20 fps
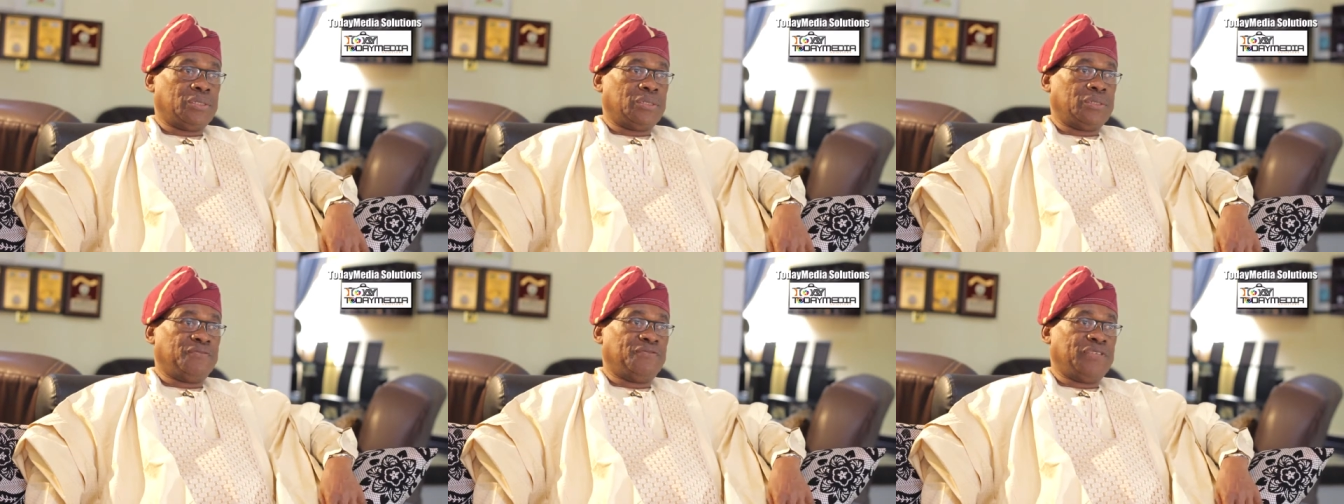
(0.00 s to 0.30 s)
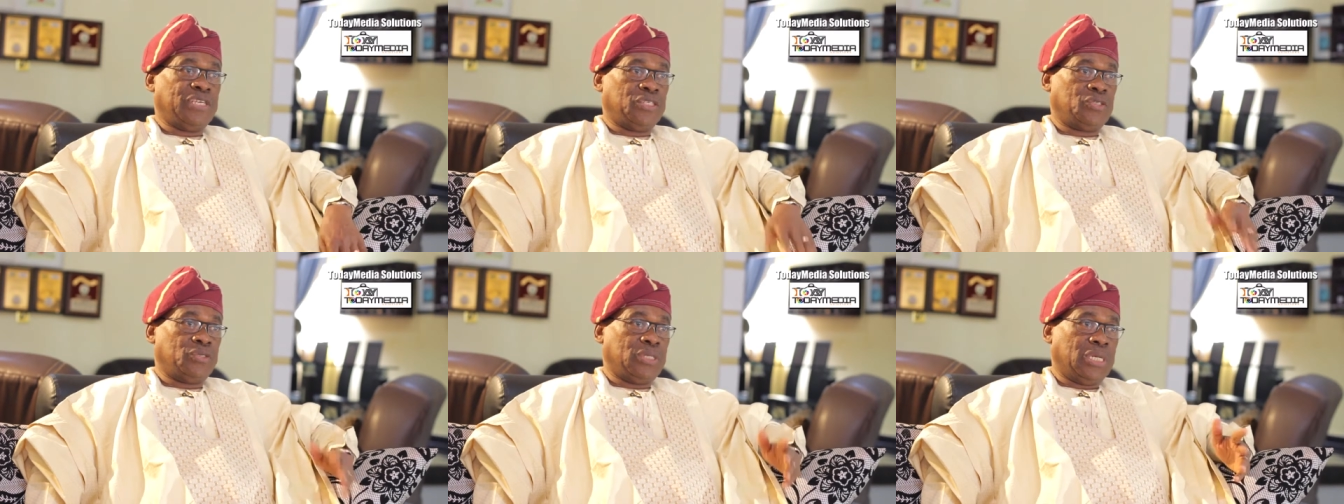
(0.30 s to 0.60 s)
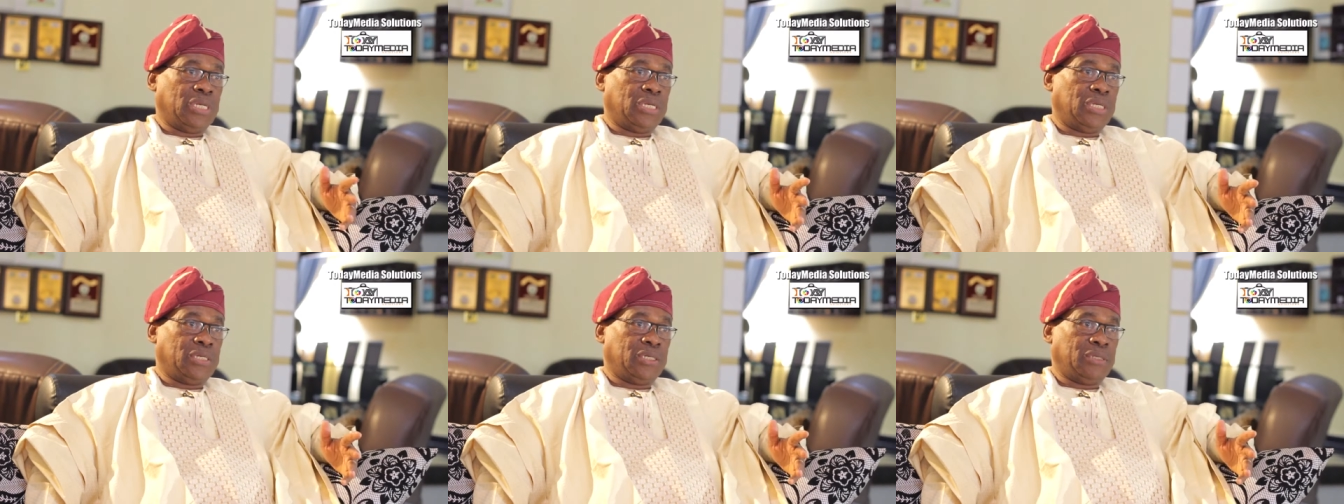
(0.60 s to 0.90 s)

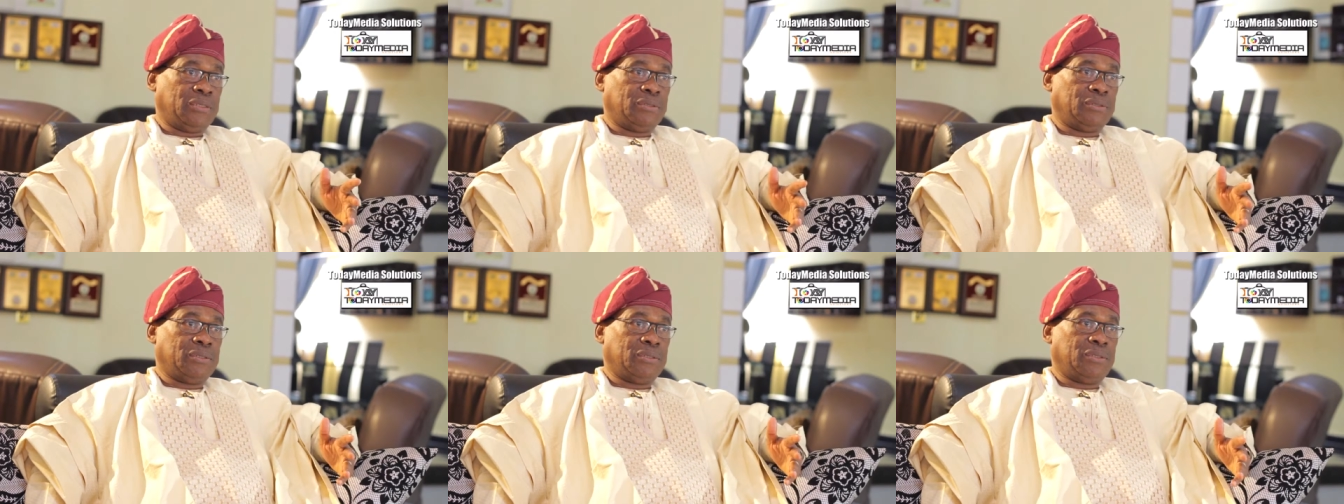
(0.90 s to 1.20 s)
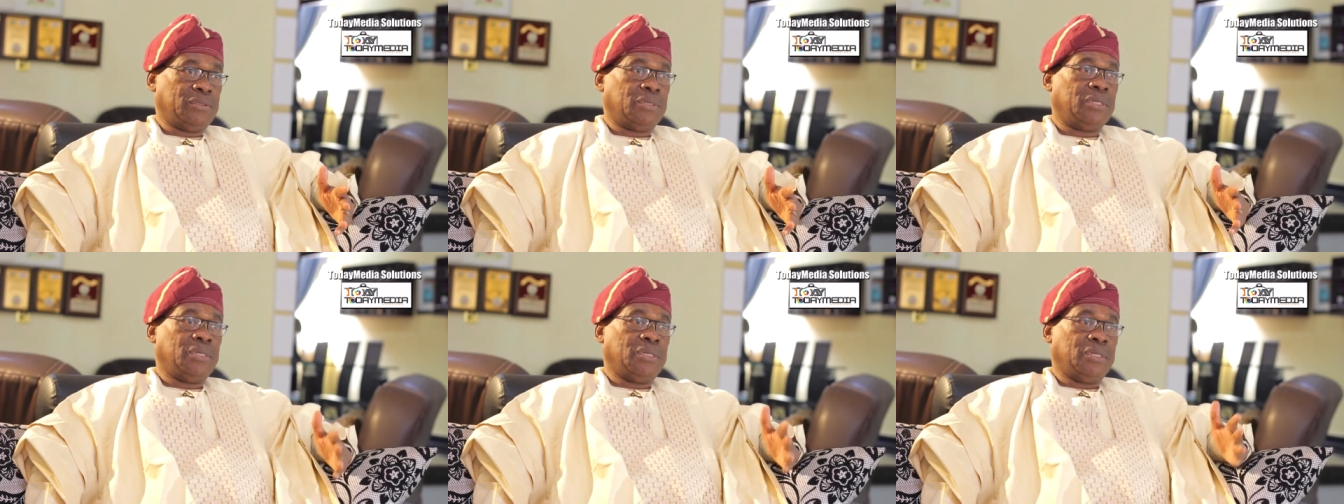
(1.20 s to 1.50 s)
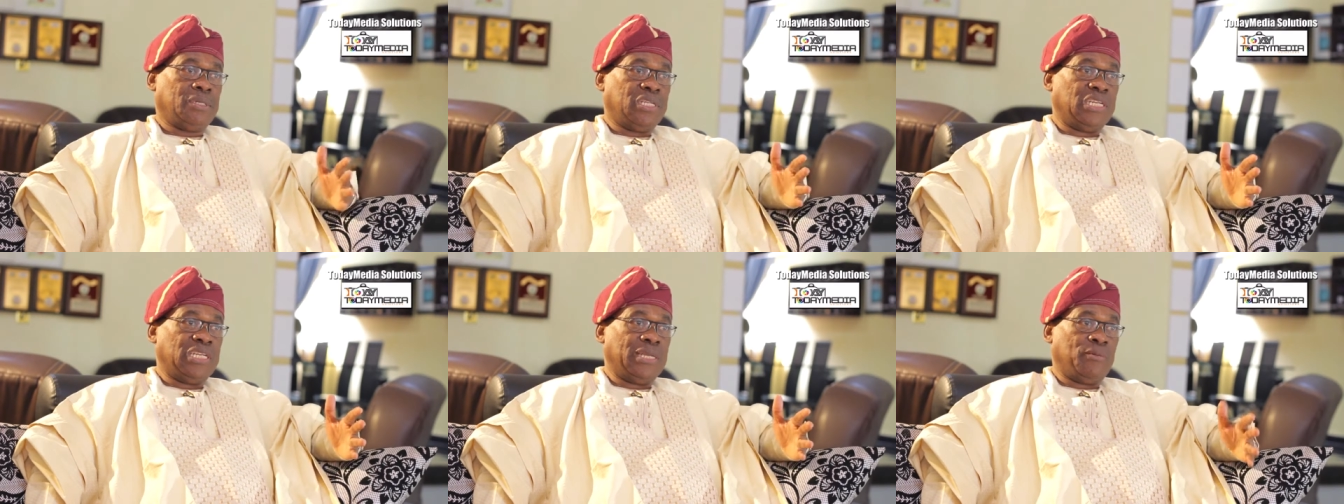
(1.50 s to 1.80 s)
Eventually,
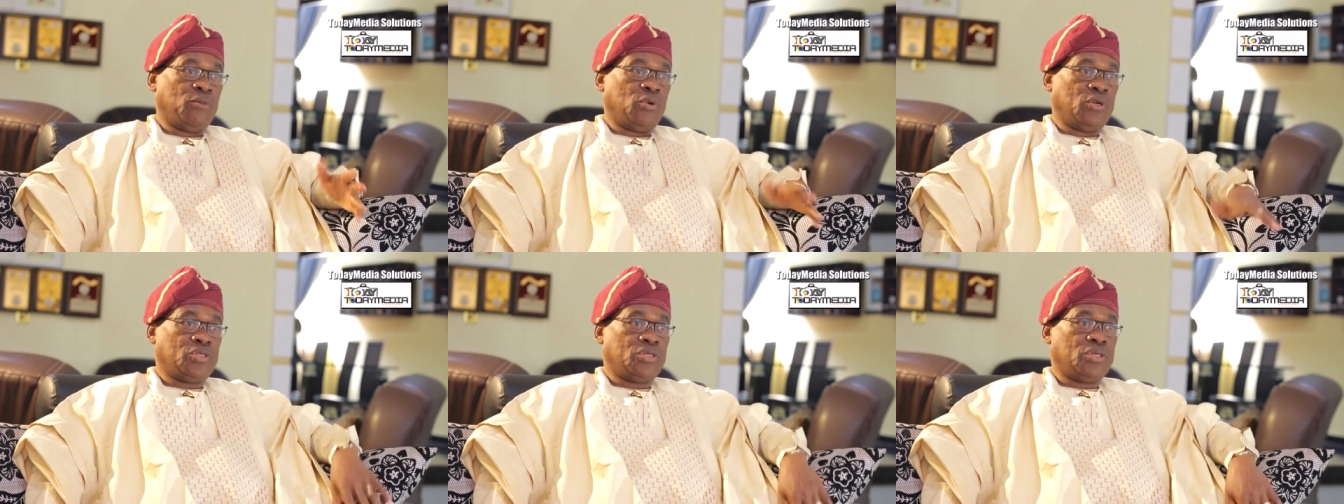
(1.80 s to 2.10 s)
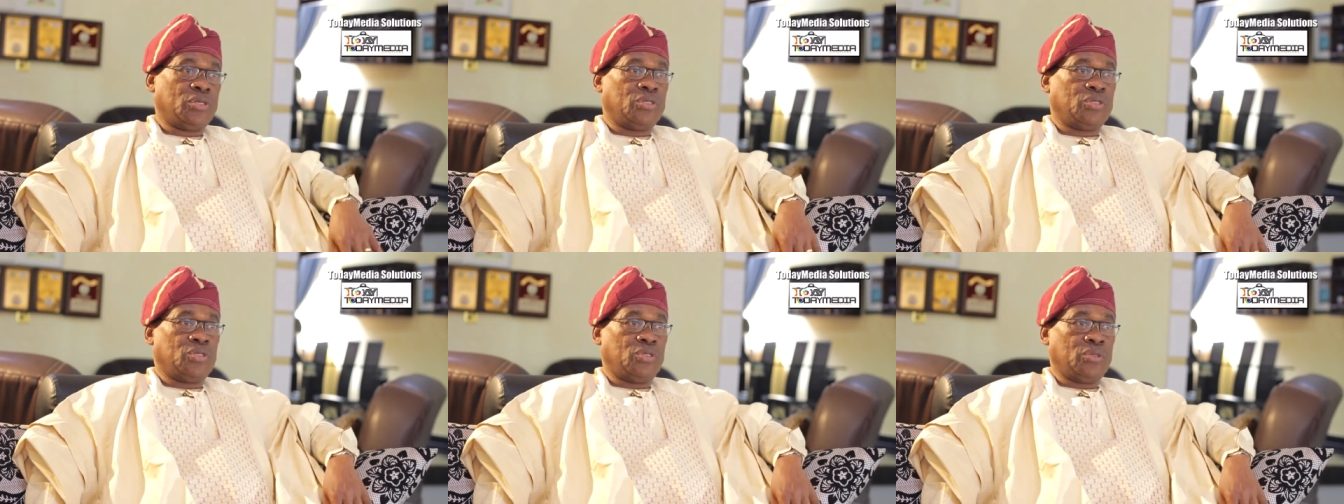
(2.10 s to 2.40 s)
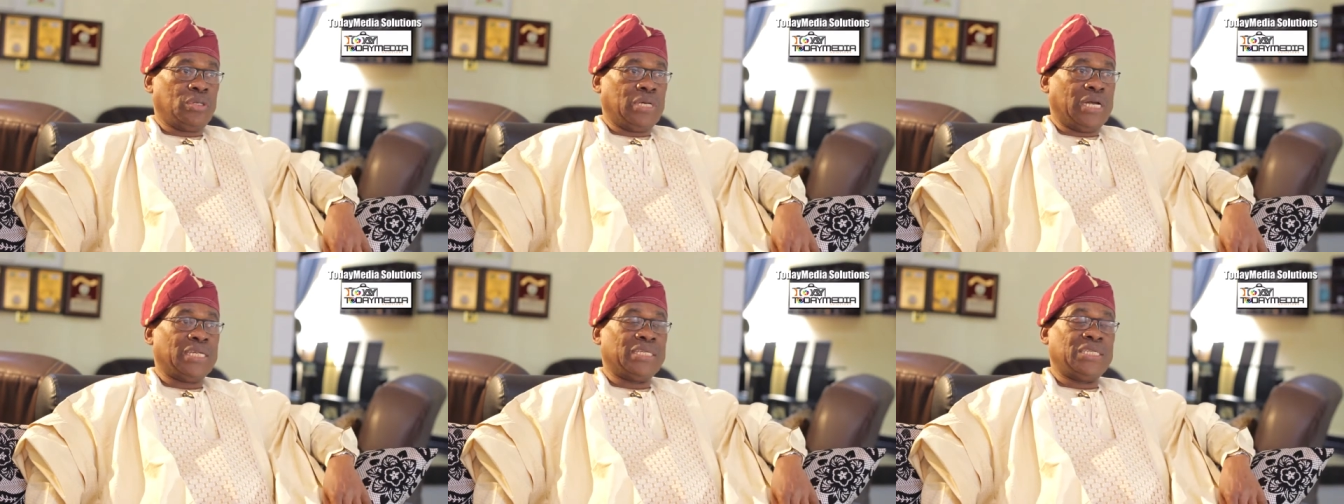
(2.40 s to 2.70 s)
the name was turned
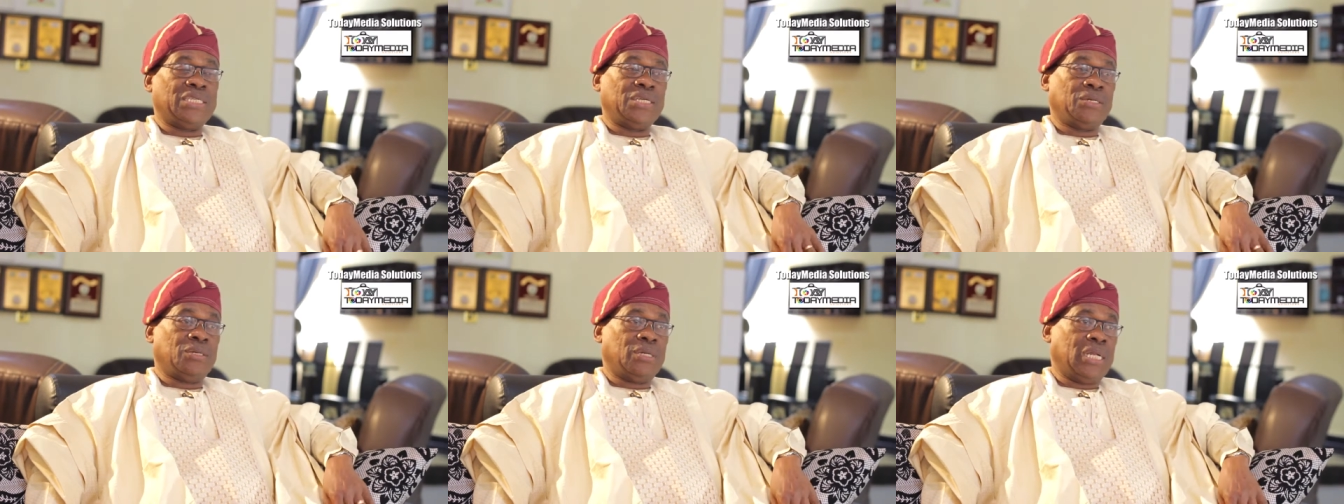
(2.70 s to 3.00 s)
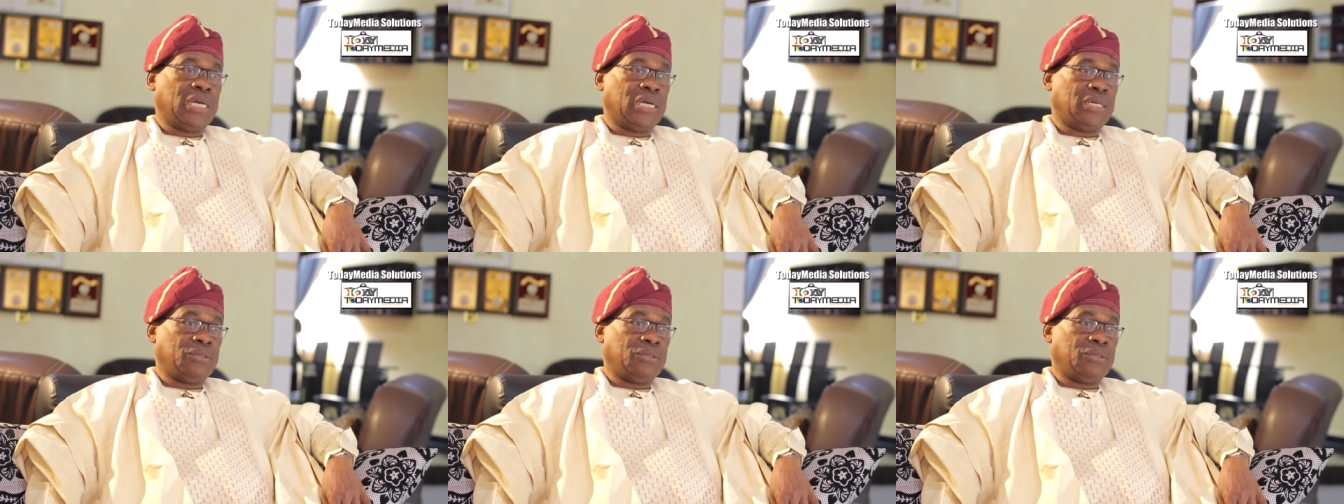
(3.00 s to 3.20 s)
to Adeola